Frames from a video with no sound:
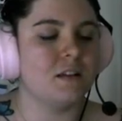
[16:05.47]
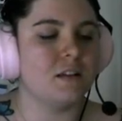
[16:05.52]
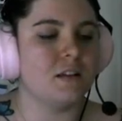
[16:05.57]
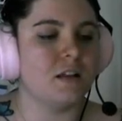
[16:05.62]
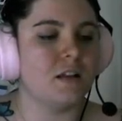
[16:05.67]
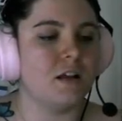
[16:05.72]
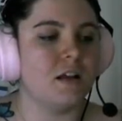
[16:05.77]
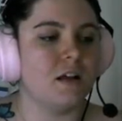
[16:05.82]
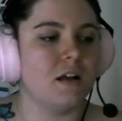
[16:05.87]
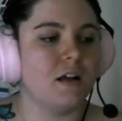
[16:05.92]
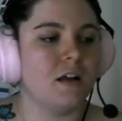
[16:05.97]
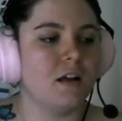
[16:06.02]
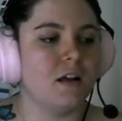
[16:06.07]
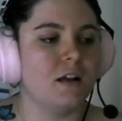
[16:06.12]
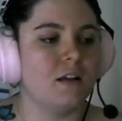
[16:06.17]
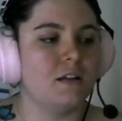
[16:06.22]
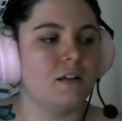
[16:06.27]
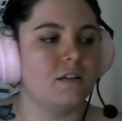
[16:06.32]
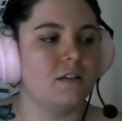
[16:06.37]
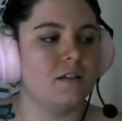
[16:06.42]
Uh,
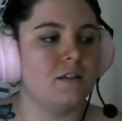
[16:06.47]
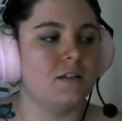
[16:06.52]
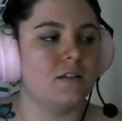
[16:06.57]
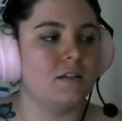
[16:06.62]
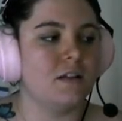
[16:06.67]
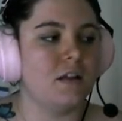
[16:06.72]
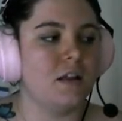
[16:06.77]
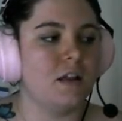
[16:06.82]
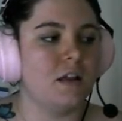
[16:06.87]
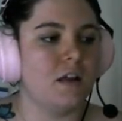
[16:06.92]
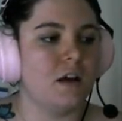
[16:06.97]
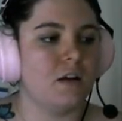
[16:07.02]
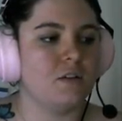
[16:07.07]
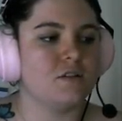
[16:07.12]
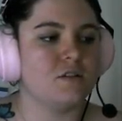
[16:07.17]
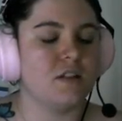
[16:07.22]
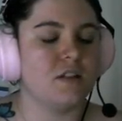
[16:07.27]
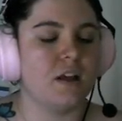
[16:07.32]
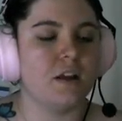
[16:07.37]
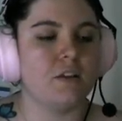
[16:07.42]
I'll just
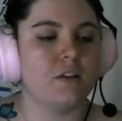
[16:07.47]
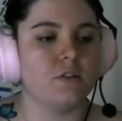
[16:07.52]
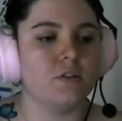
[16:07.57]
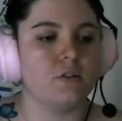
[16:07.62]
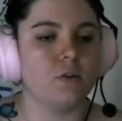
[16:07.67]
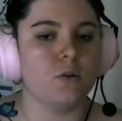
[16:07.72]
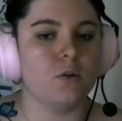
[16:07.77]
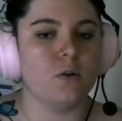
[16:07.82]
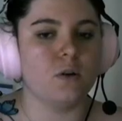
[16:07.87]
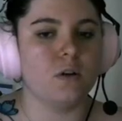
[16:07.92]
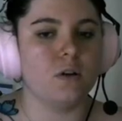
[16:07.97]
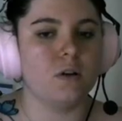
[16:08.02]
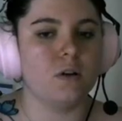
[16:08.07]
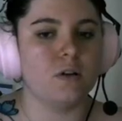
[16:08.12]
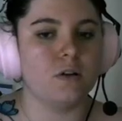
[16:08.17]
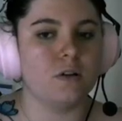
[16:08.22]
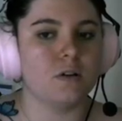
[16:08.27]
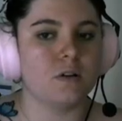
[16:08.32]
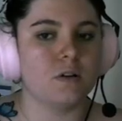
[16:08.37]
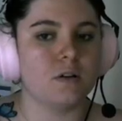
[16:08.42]
stand. At least if you die, I'll get
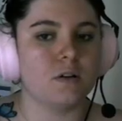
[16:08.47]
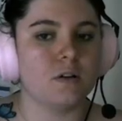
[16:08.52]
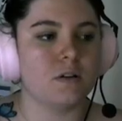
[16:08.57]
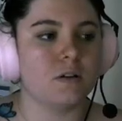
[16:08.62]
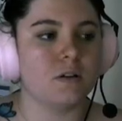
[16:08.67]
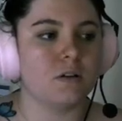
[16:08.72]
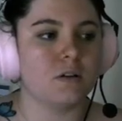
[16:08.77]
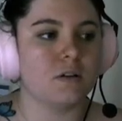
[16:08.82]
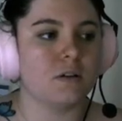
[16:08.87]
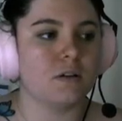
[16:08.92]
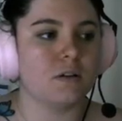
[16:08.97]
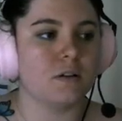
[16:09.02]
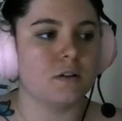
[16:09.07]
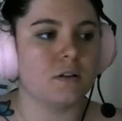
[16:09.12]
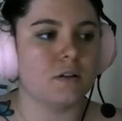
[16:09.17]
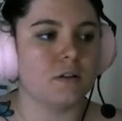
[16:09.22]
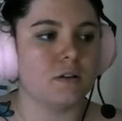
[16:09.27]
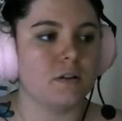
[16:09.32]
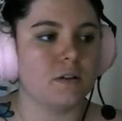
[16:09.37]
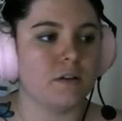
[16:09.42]
a photo.
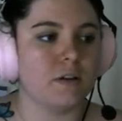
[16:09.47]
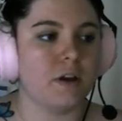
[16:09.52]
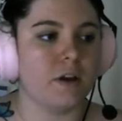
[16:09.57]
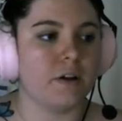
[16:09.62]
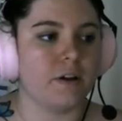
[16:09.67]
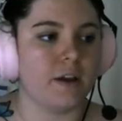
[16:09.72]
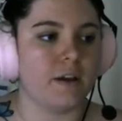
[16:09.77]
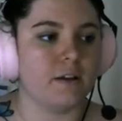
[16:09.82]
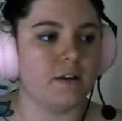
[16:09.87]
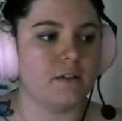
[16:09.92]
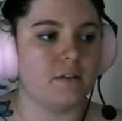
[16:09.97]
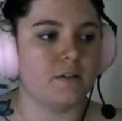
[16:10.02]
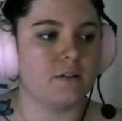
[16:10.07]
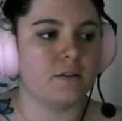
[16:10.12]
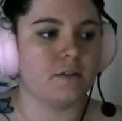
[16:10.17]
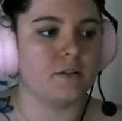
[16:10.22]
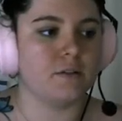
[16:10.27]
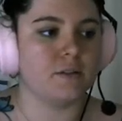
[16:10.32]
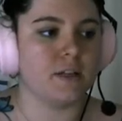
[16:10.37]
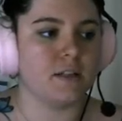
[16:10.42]
Yeah. Okay.
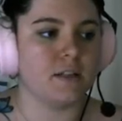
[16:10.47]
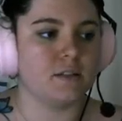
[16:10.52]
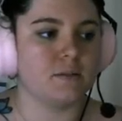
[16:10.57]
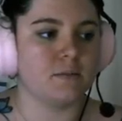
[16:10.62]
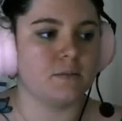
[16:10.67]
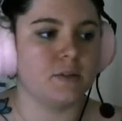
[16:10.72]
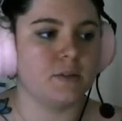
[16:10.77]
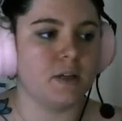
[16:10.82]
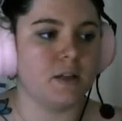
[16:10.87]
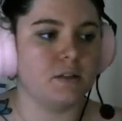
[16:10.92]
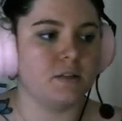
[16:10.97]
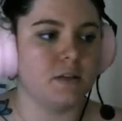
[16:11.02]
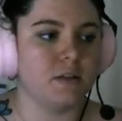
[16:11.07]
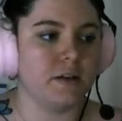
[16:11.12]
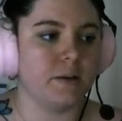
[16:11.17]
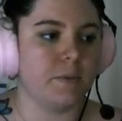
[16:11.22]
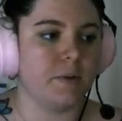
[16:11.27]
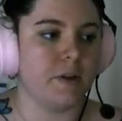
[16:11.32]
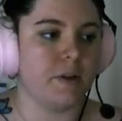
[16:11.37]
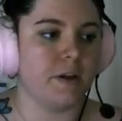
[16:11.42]
Sounds sounds like
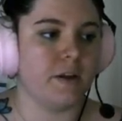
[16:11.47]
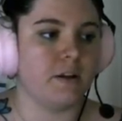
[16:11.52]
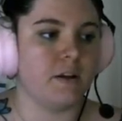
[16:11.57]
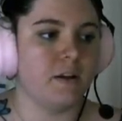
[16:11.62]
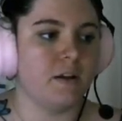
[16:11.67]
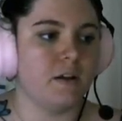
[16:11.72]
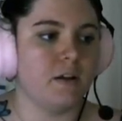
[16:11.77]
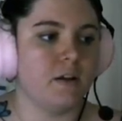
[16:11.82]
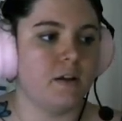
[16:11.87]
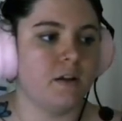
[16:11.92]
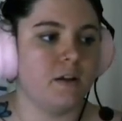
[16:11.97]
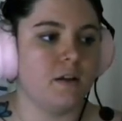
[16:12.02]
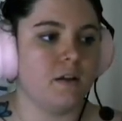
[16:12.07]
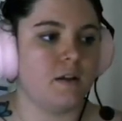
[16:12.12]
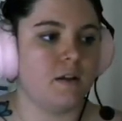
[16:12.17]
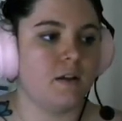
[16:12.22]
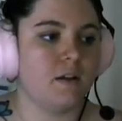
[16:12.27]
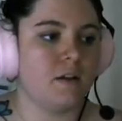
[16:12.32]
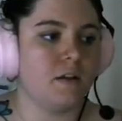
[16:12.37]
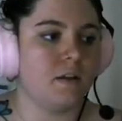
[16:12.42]
a plan.
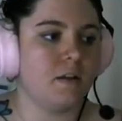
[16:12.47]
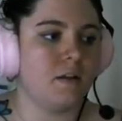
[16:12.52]
Do it in the